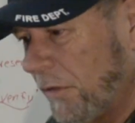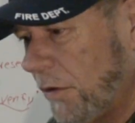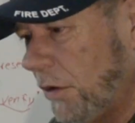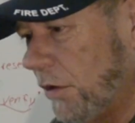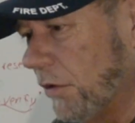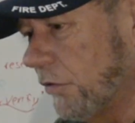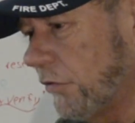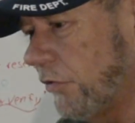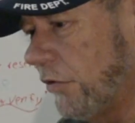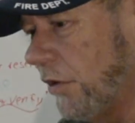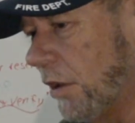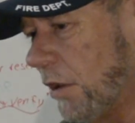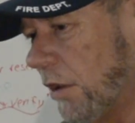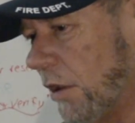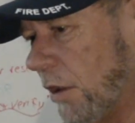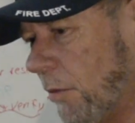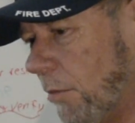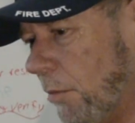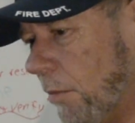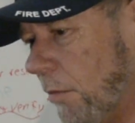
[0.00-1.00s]
you'll see a
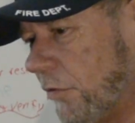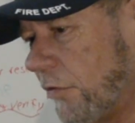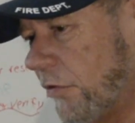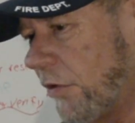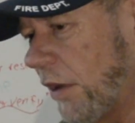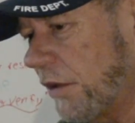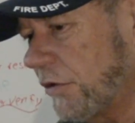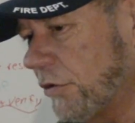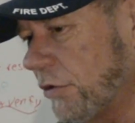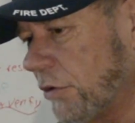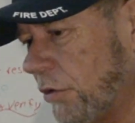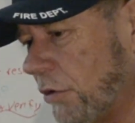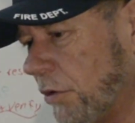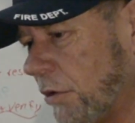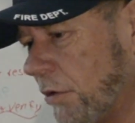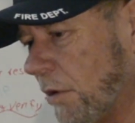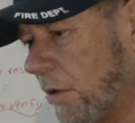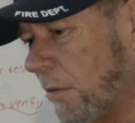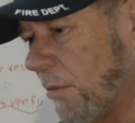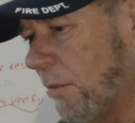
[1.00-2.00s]
little
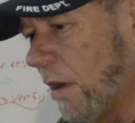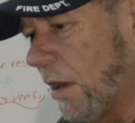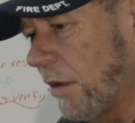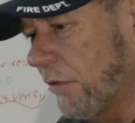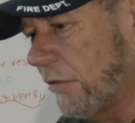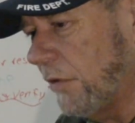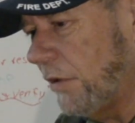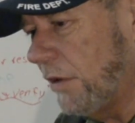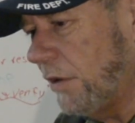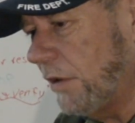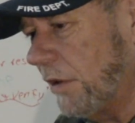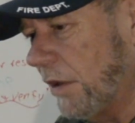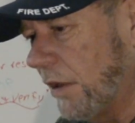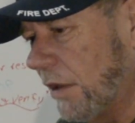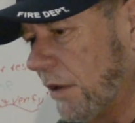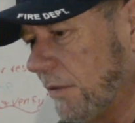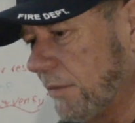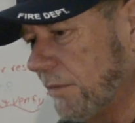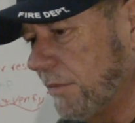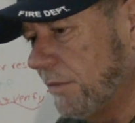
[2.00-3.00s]
section about
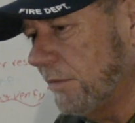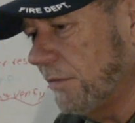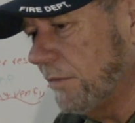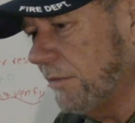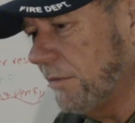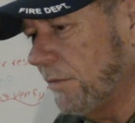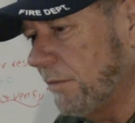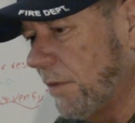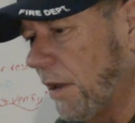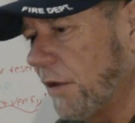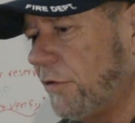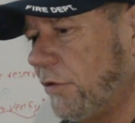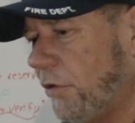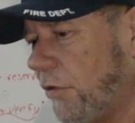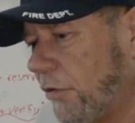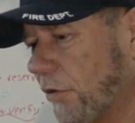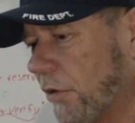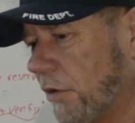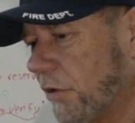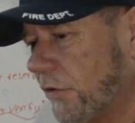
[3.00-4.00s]
about
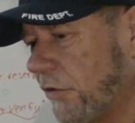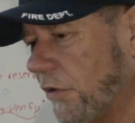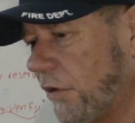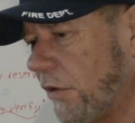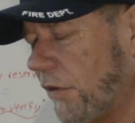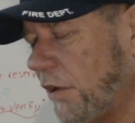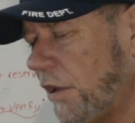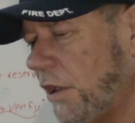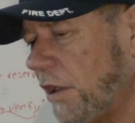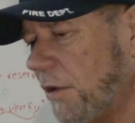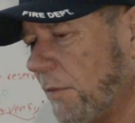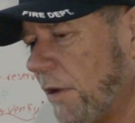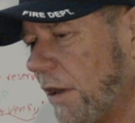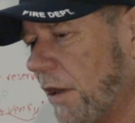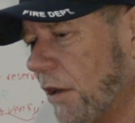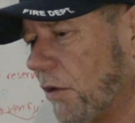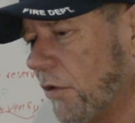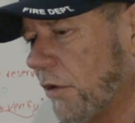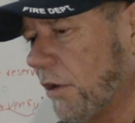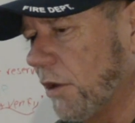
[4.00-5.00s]
2/3 into the
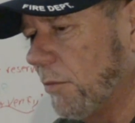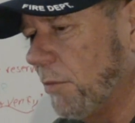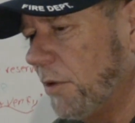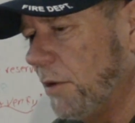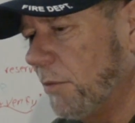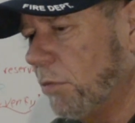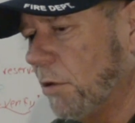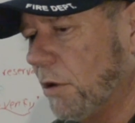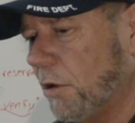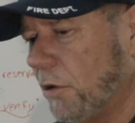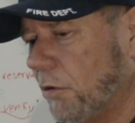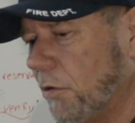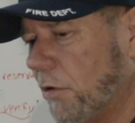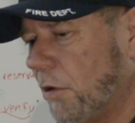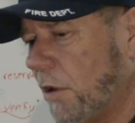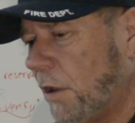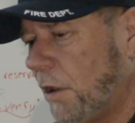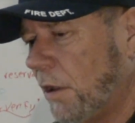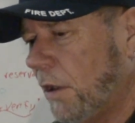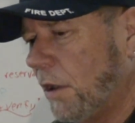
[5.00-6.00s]
email that'll be blue
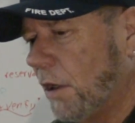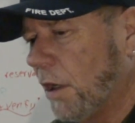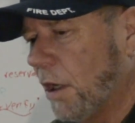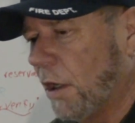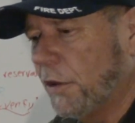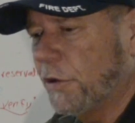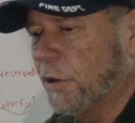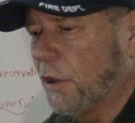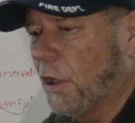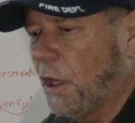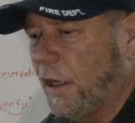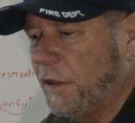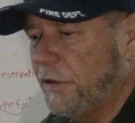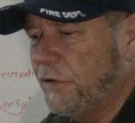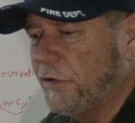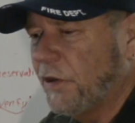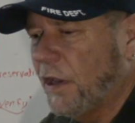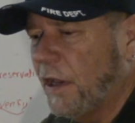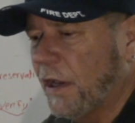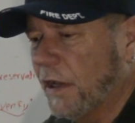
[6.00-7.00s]

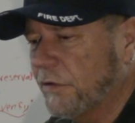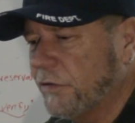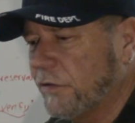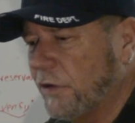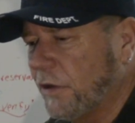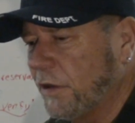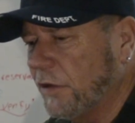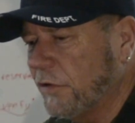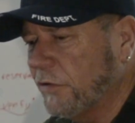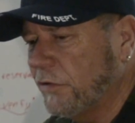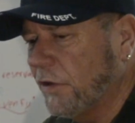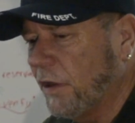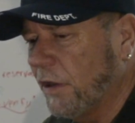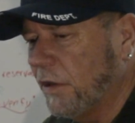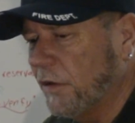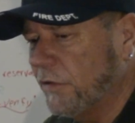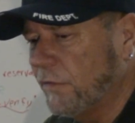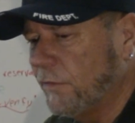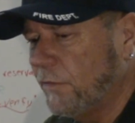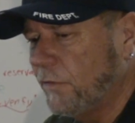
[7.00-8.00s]
underlined text, and it
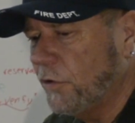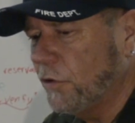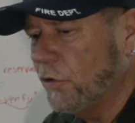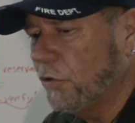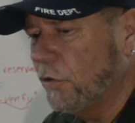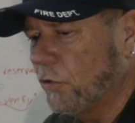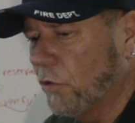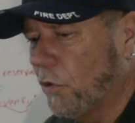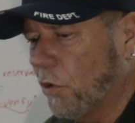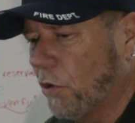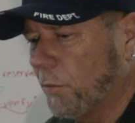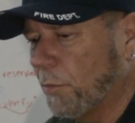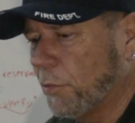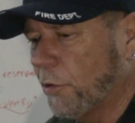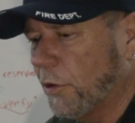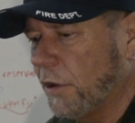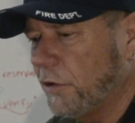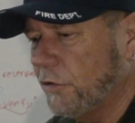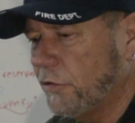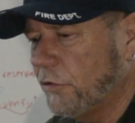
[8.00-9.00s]
says view or
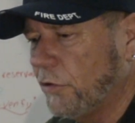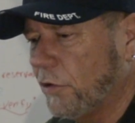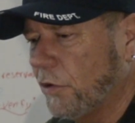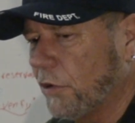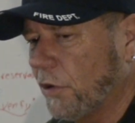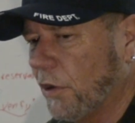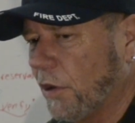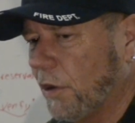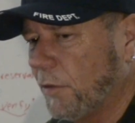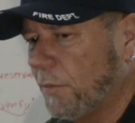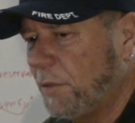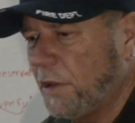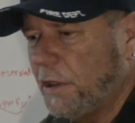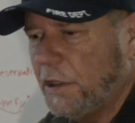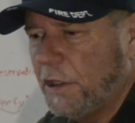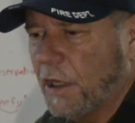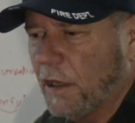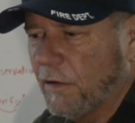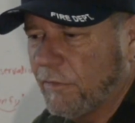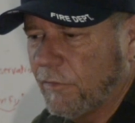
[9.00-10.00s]
print
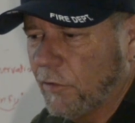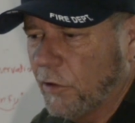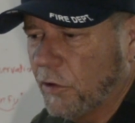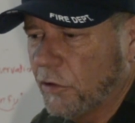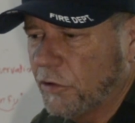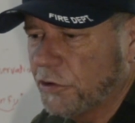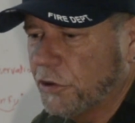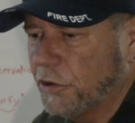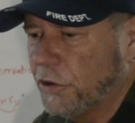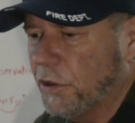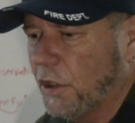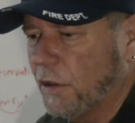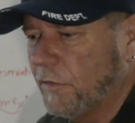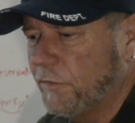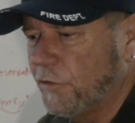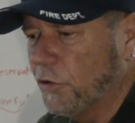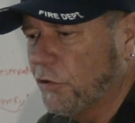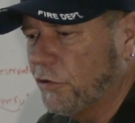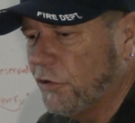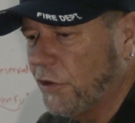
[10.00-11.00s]
PDF version
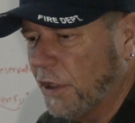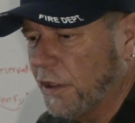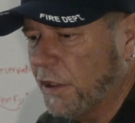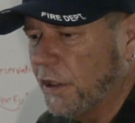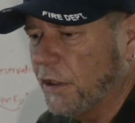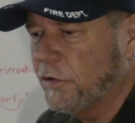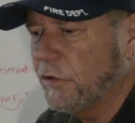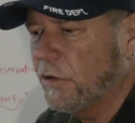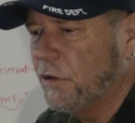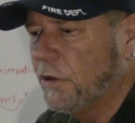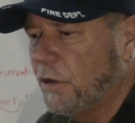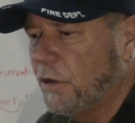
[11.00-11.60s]
of your ticket.